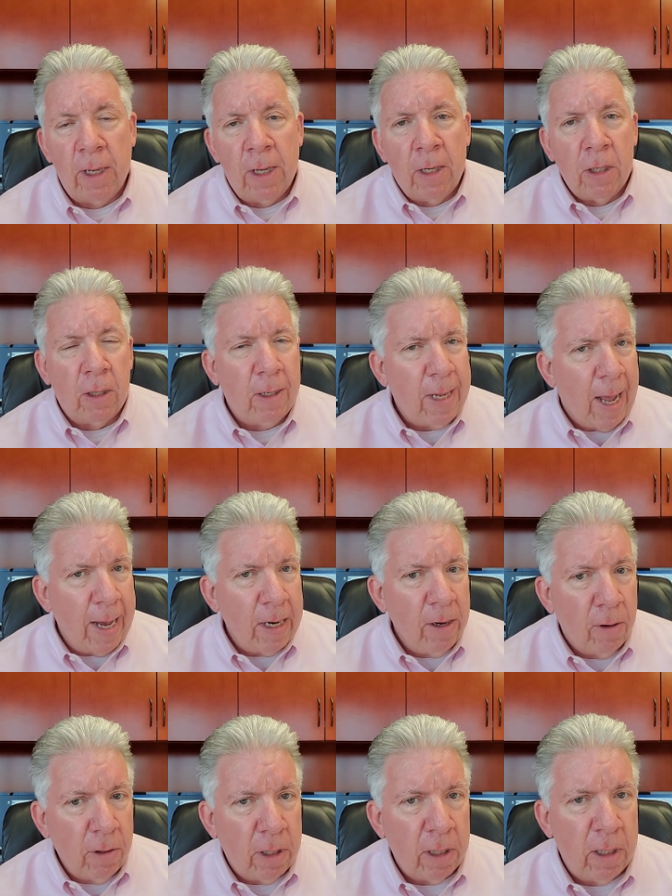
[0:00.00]
So the
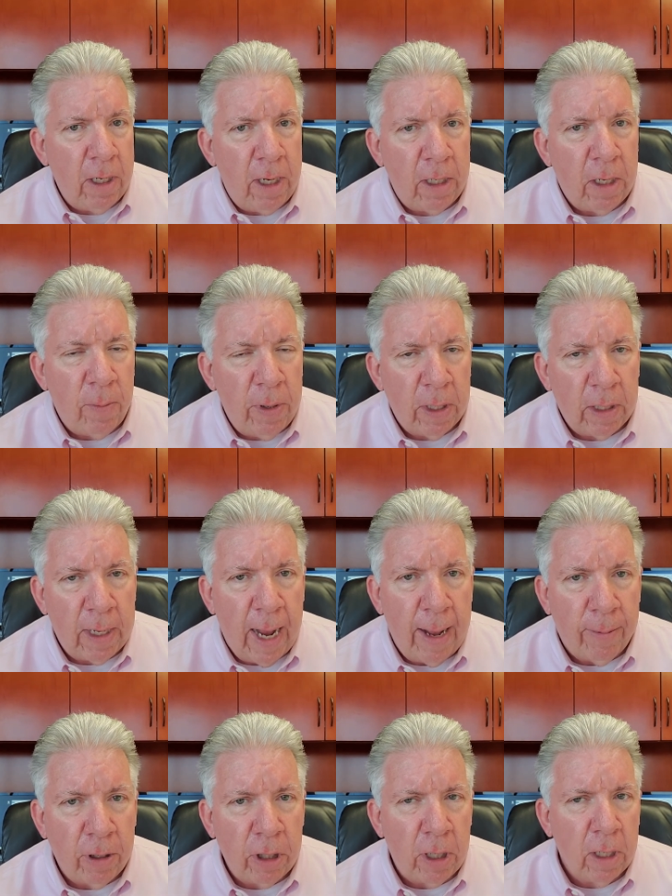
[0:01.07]
diagnosis needs to be
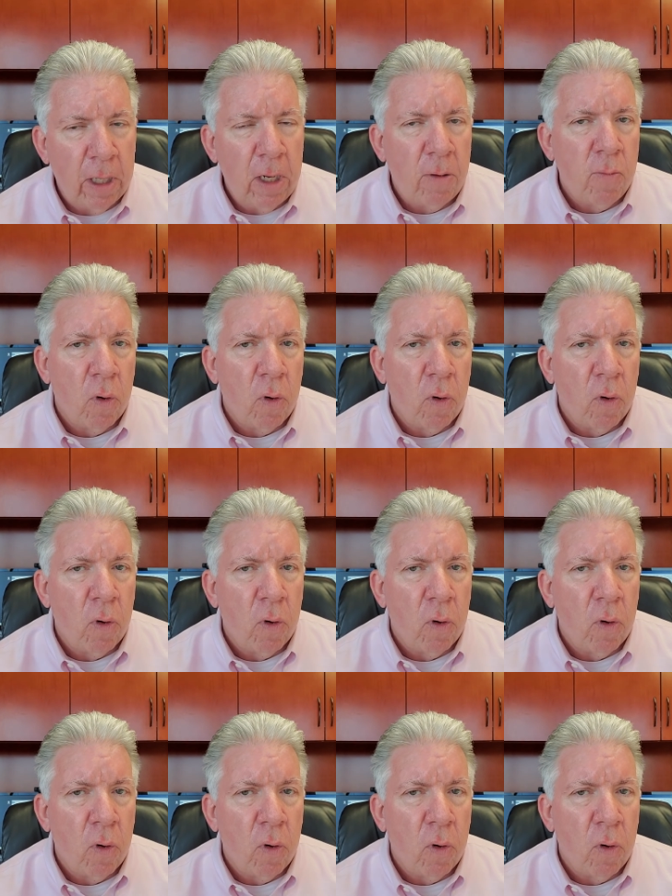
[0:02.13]
established and a little